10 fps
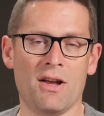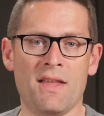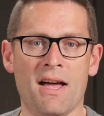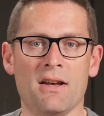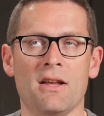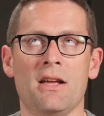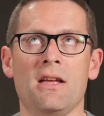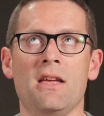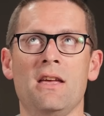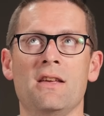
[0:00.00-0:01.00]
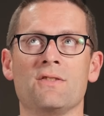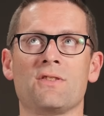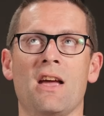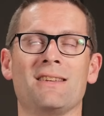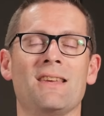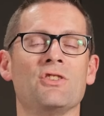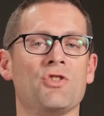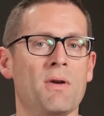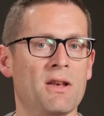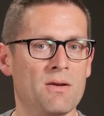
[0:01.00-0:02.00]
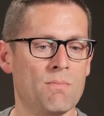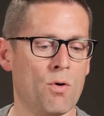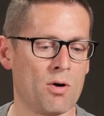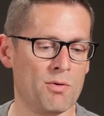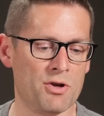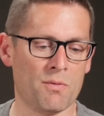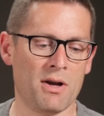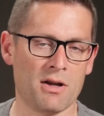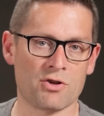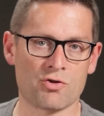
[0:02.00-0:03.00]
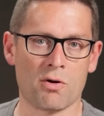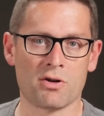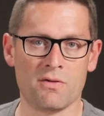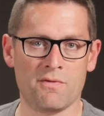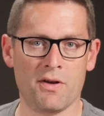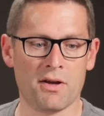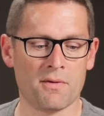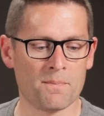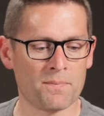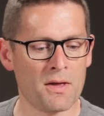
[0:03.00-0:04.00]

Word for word: And that is accentuated more when you're running a short config,